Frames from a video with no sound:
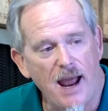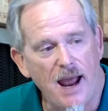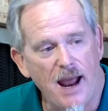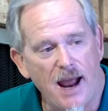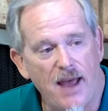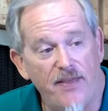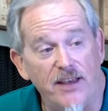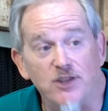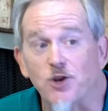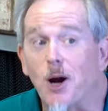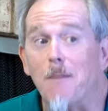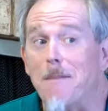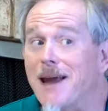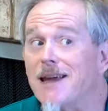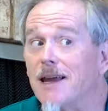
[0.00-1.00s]
and they
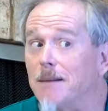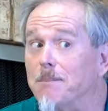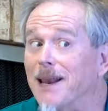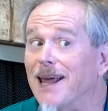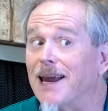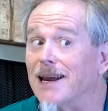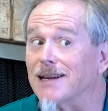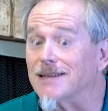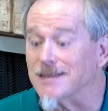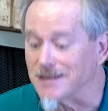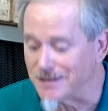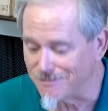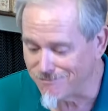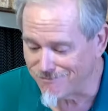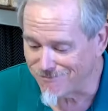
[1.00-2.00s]
start making
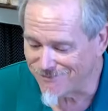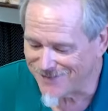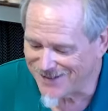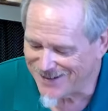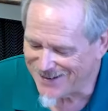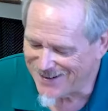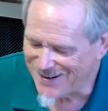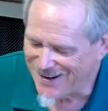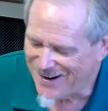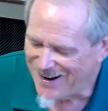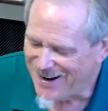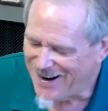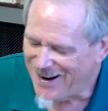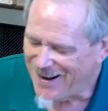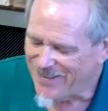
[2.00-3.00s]
plans.
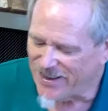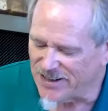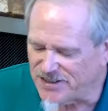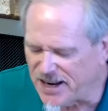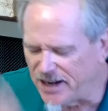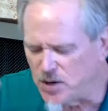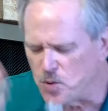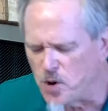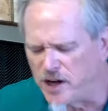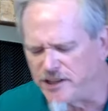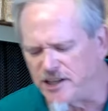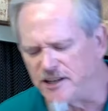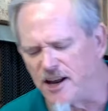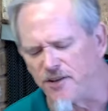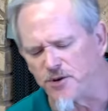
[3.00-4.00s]
They say to one
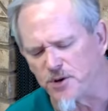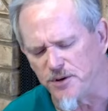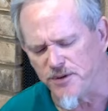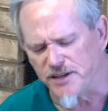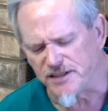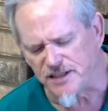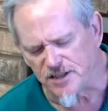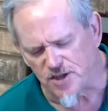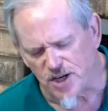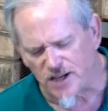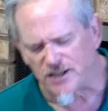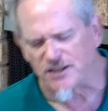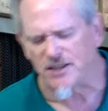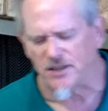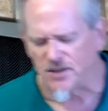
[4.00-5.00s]
another, and this is
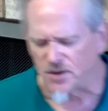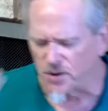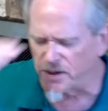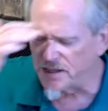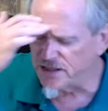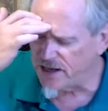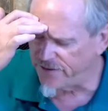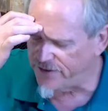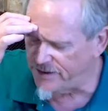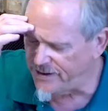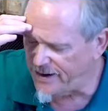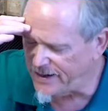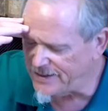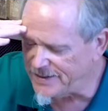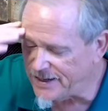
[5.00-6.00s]
Genesis 37
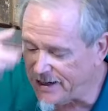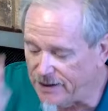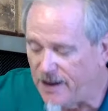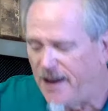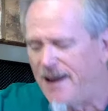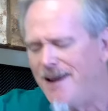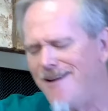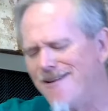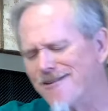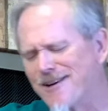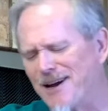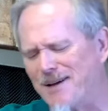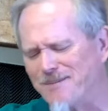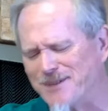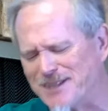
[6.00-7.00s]
19, Here
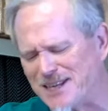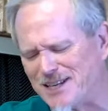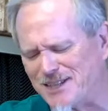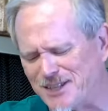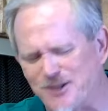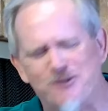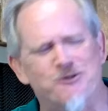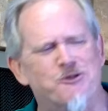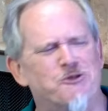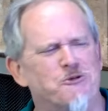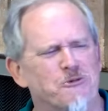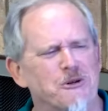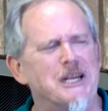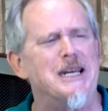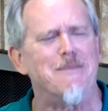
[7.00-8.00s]
comes this
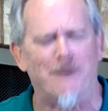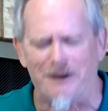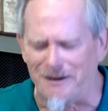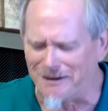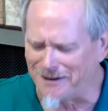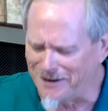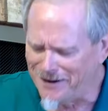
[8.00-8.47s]
dreamer.